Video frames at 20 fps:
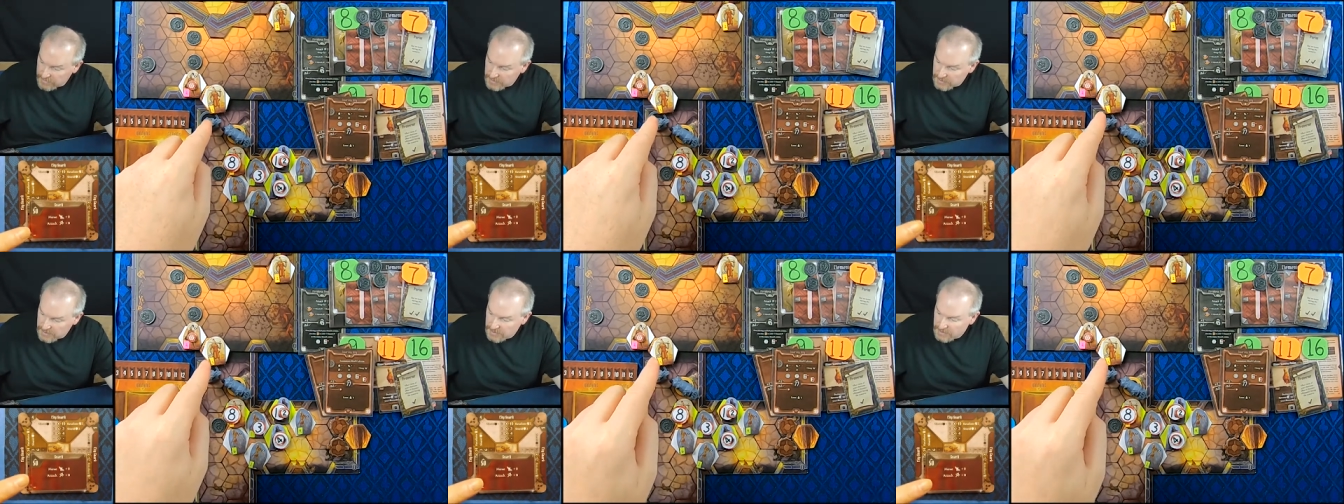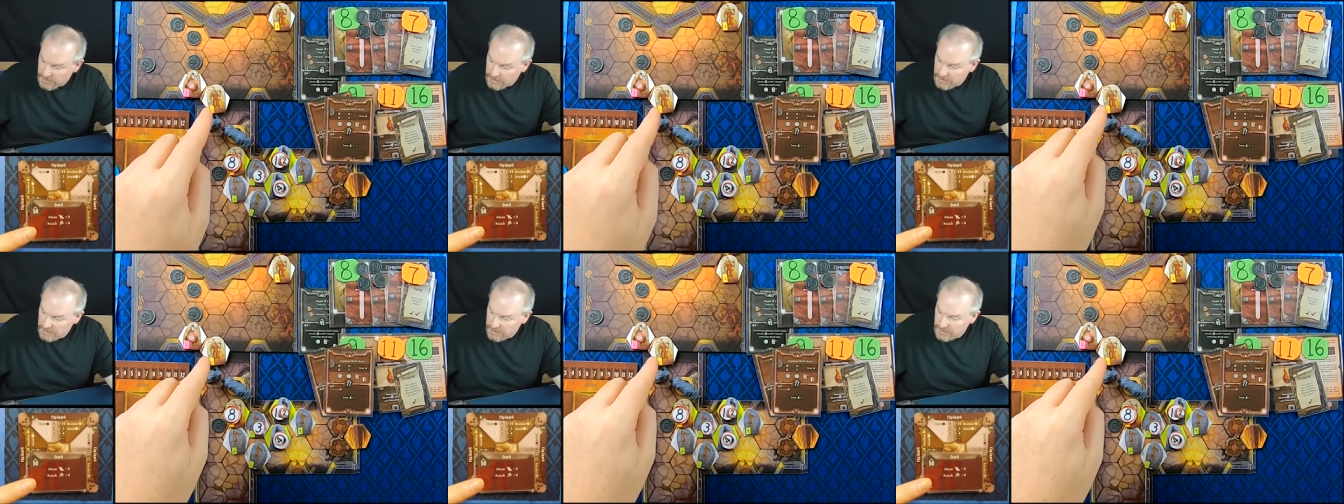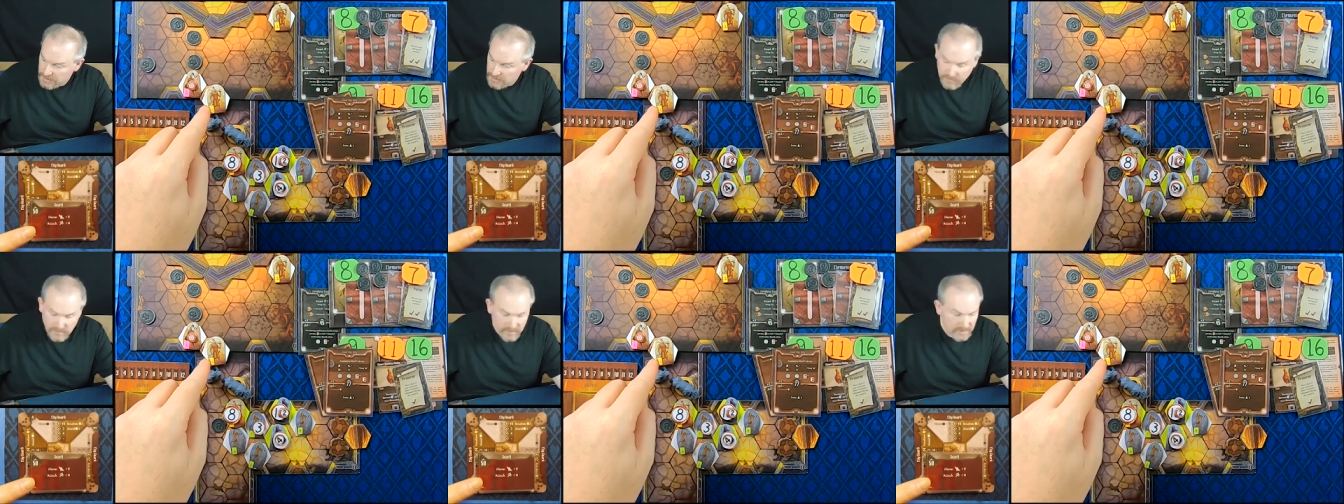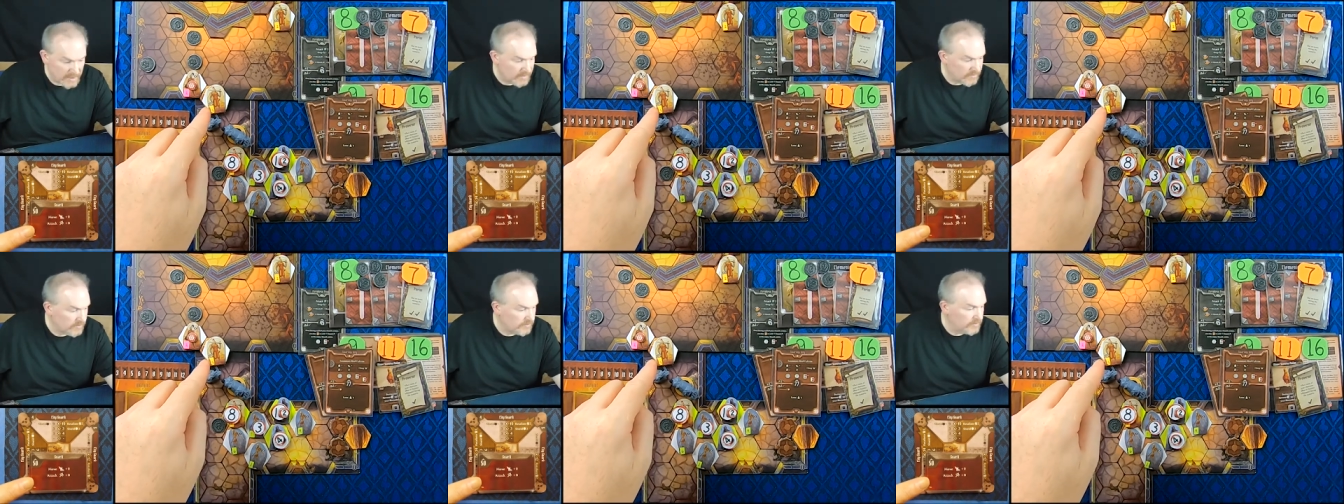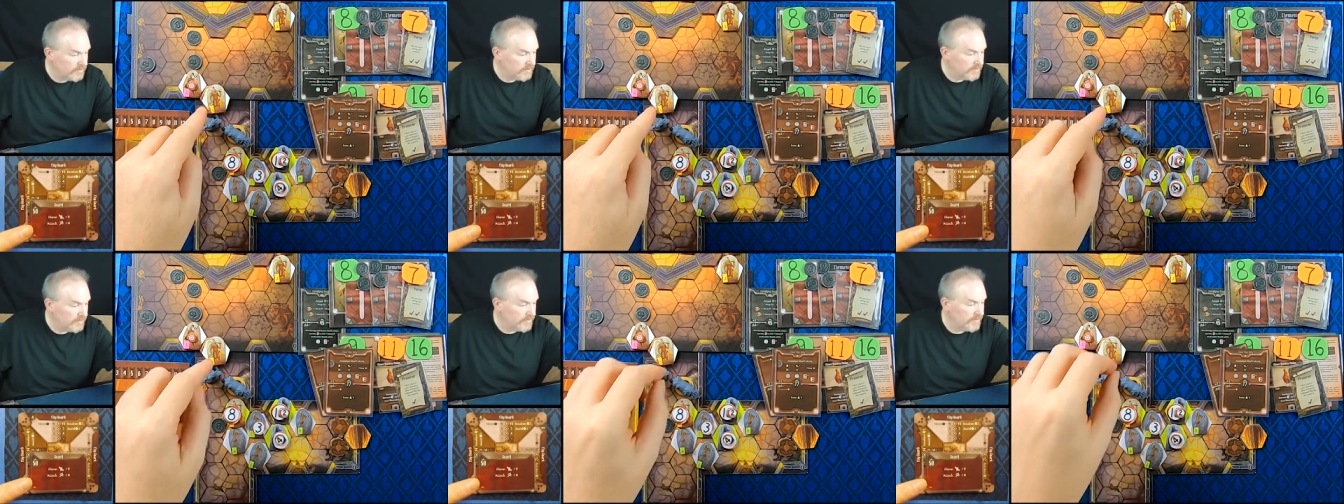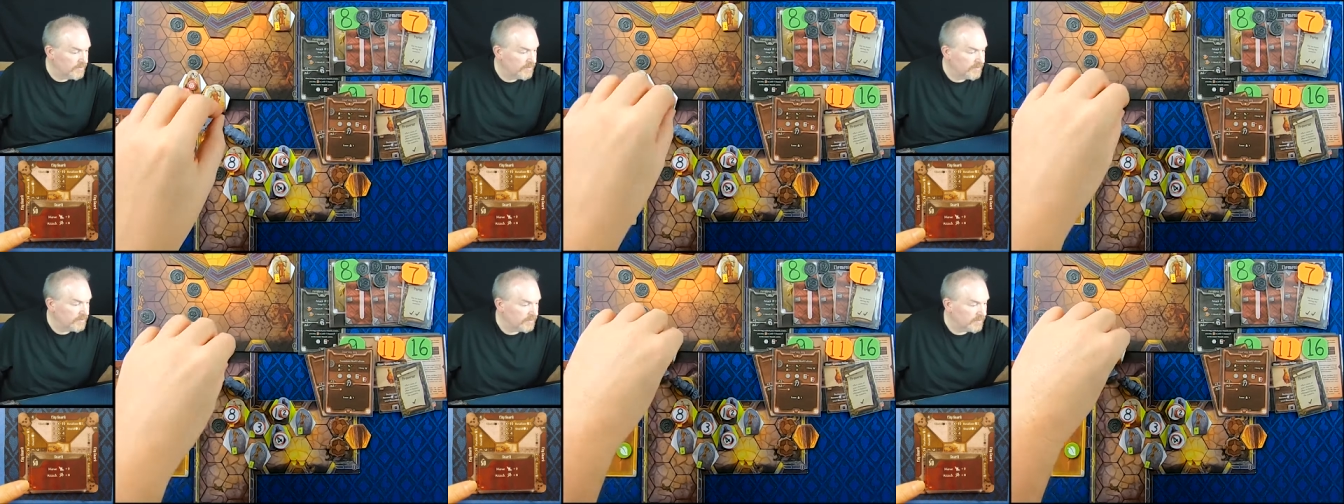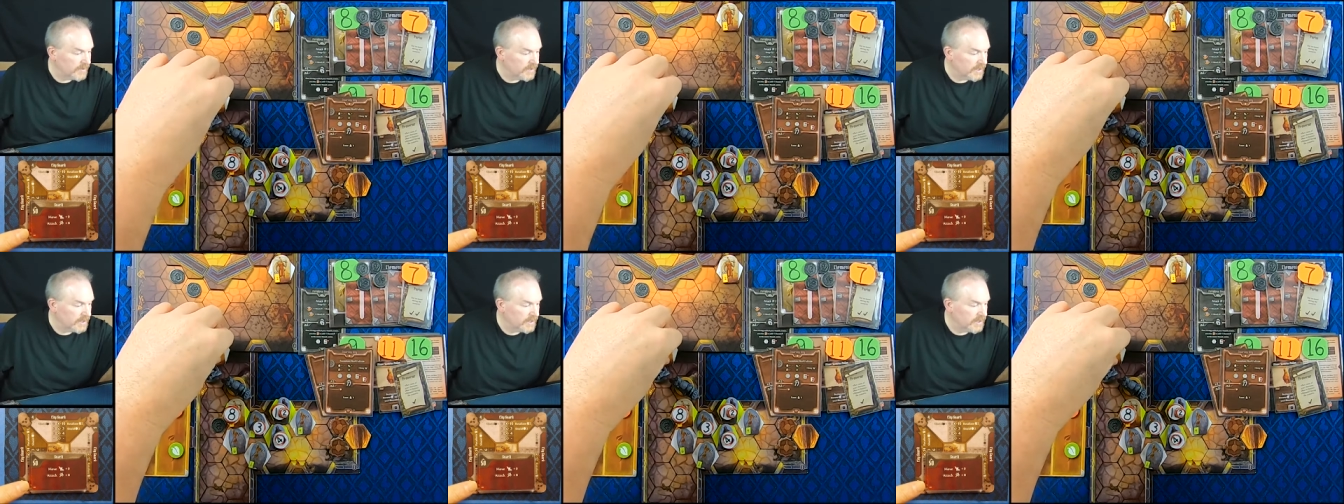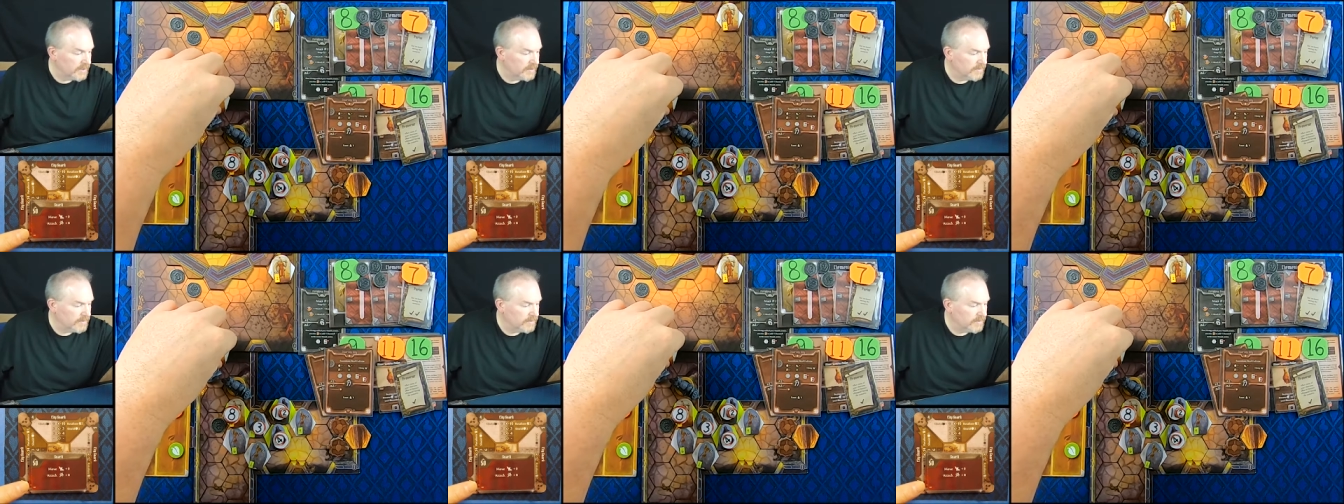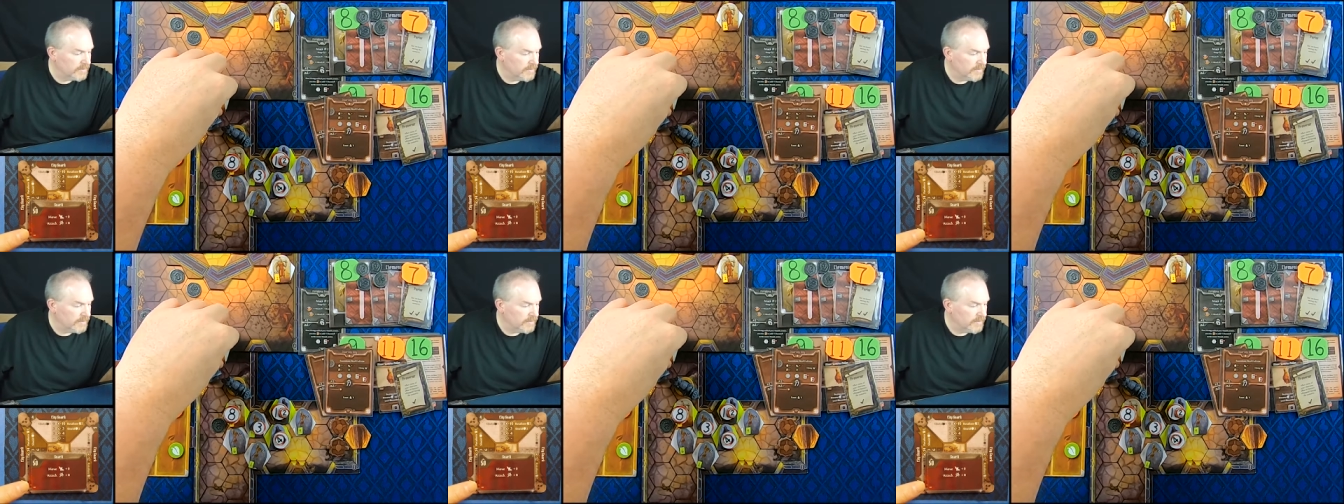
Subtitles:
he has a move of 3.